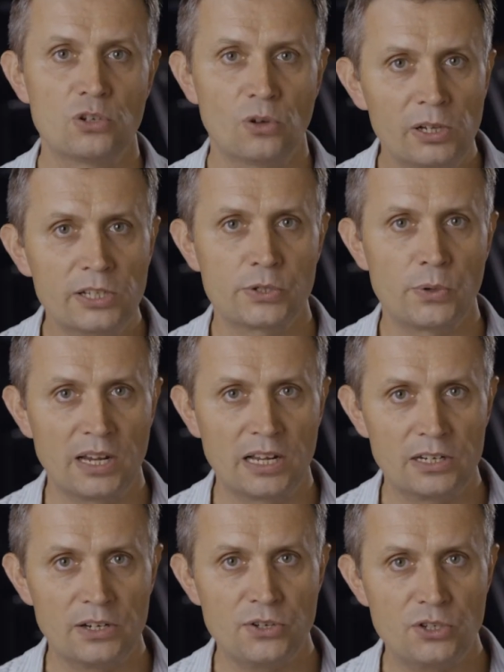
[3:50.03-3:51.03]
also
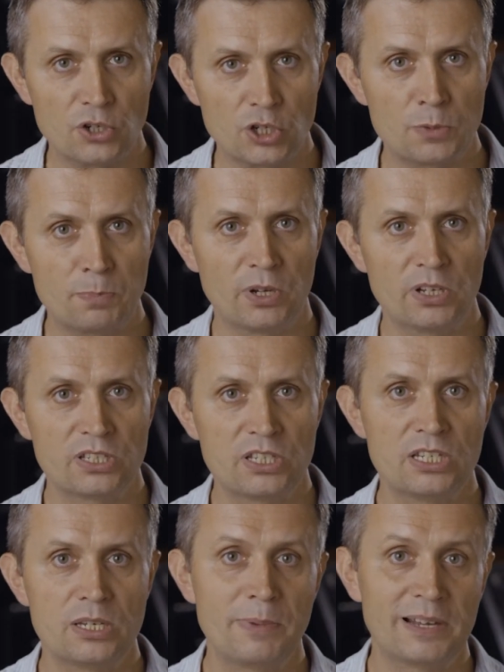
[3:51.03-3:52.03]
includes your
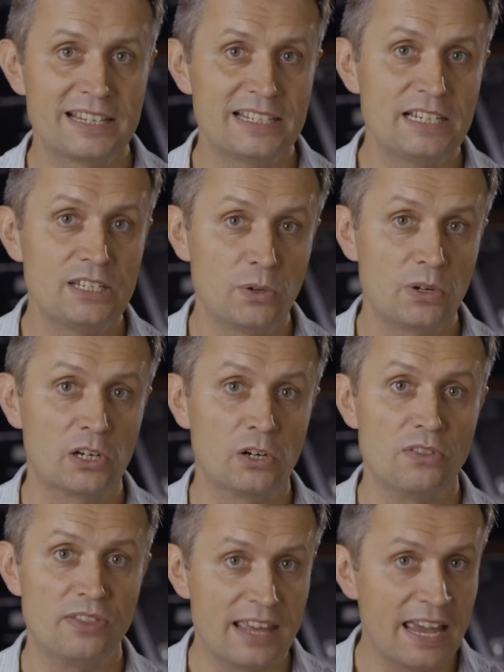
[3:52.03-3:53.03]
sponsor's ability to
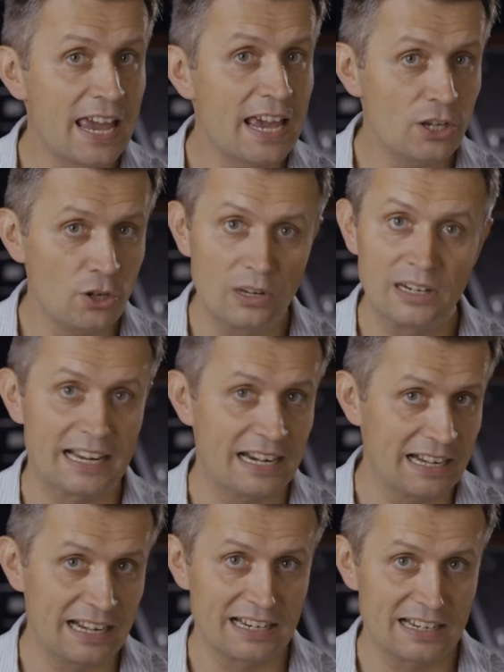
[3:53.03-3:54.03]
include their Google
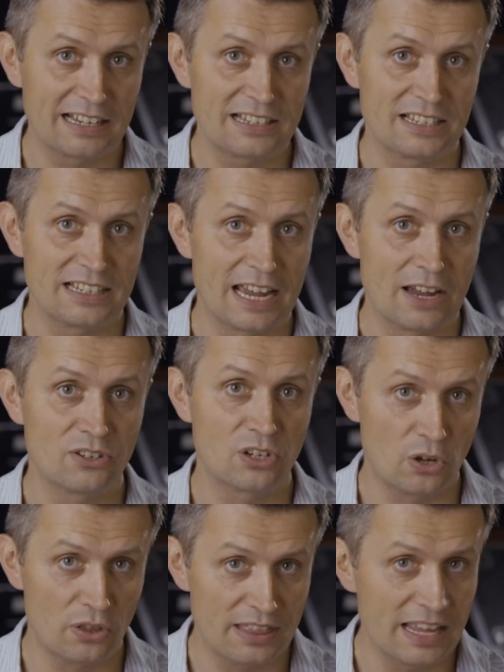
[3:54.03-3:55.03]
Analytics account
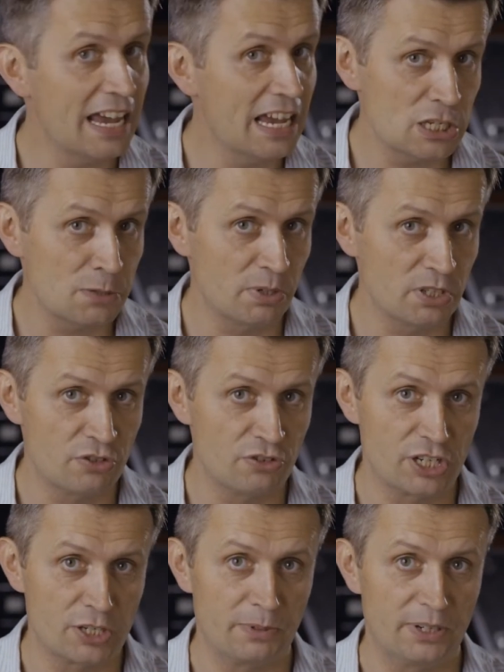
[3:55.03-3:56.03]
on their
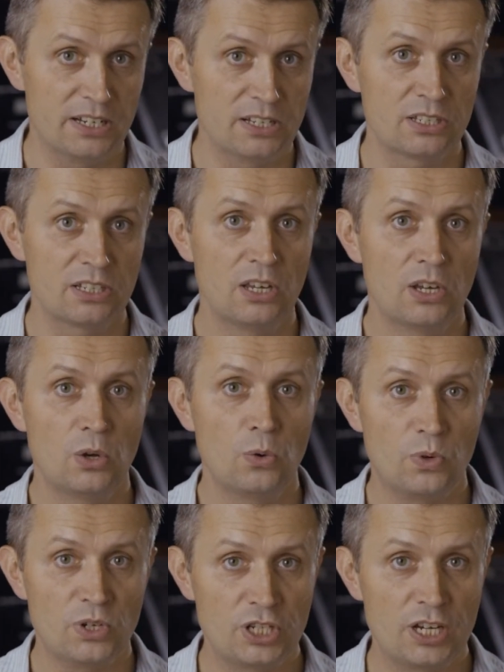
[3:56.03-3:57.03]
sponsor experience,
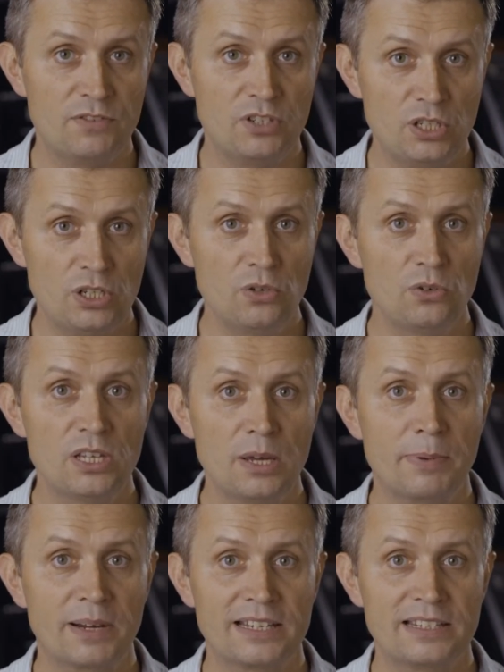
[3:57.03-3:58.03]
which gives you the
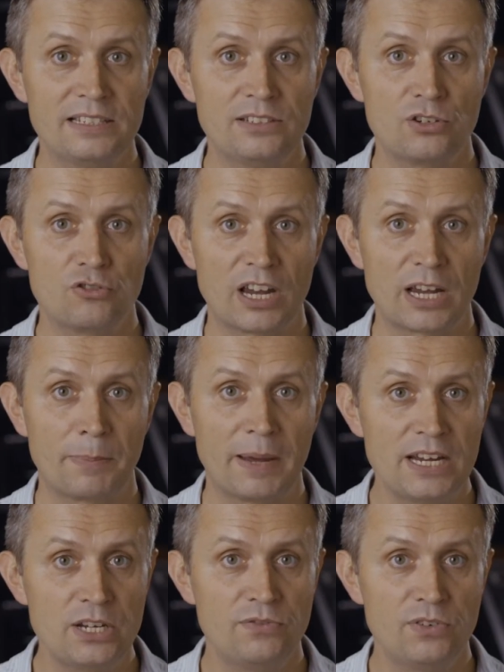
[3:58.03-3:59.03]
ability to track
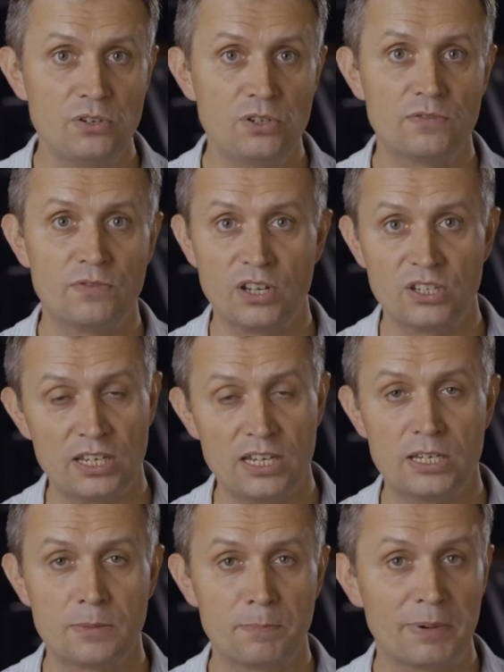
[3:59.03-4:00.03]
page views
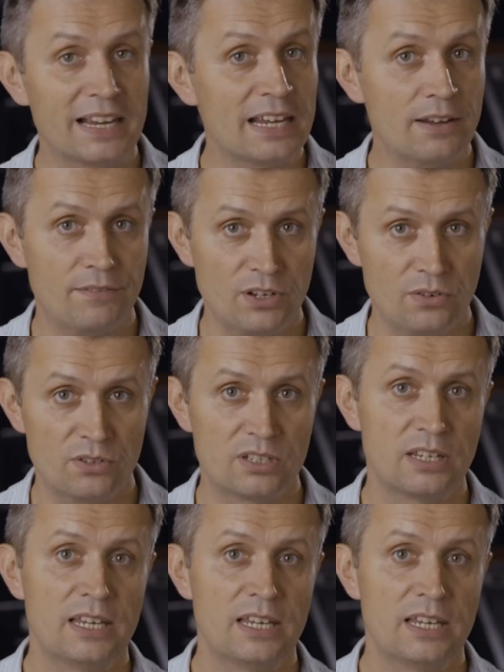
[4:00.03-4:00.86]
versus player views.